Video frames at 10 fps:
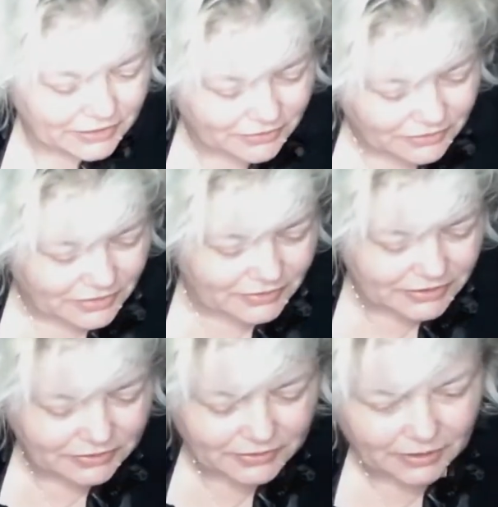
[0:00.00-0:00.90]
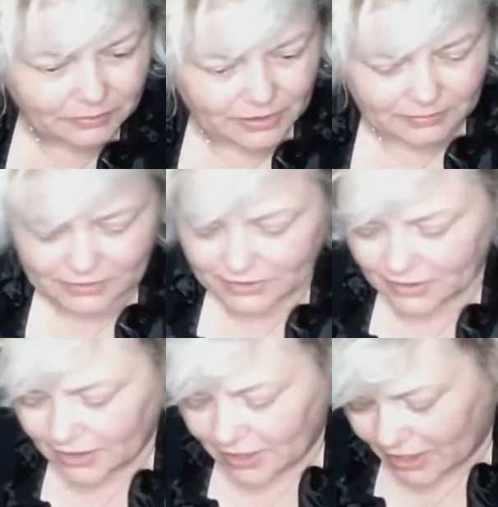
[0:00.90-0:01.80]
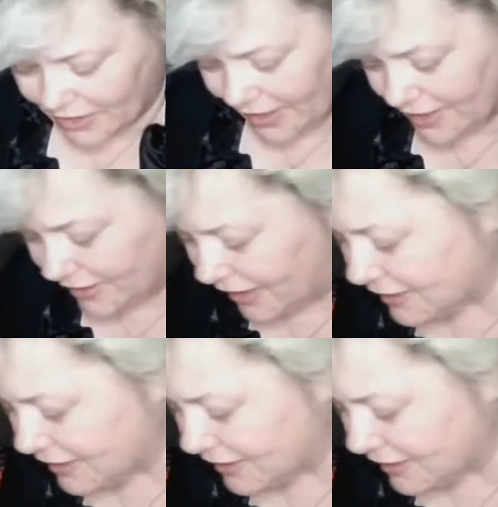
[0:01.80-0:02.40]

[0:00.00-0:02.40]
grow into it, I promise. Okay, the next